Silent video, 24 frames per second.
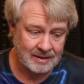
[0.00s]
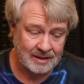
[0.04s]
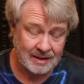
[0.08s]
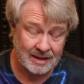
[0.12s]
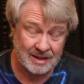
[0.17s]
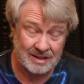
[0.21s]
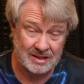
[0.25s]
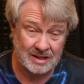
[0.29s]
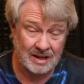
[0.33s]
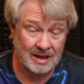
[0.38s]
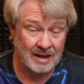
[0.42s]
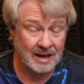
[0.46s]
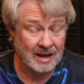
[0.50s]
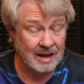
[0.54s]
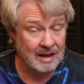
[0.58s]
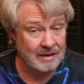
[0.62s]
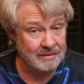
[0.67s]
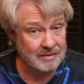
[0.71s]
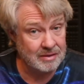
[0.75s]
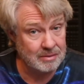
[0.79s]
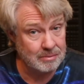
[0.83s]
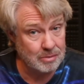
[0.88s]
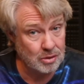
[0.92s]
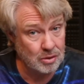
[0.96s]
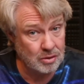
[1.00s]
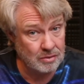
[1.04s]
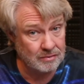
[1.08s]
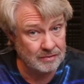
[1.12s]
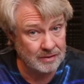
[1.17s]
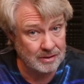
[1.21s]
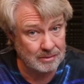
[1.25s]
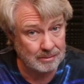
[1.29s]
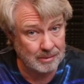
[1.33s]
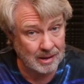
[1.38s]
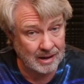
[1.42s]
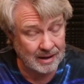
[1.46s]
It's a heavy
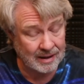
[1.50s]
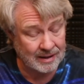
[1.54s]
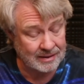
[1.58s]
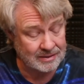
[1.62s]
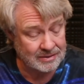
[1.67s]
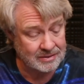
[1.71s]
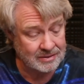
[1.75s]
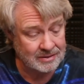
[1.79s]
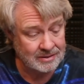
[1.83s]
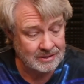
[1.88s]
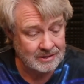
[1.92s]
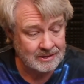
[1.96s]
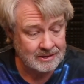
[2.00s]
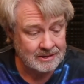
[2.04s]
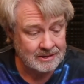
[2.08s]
moving mass.